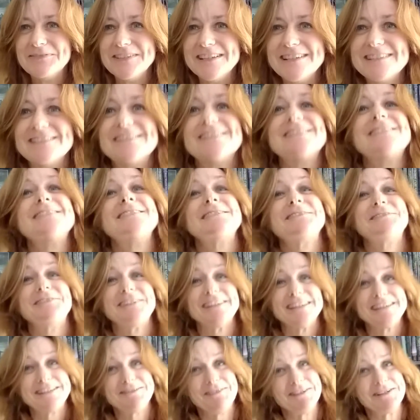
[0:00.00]
because this is a
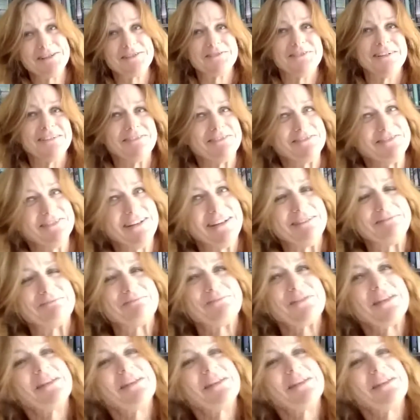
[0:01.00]
really special one for me.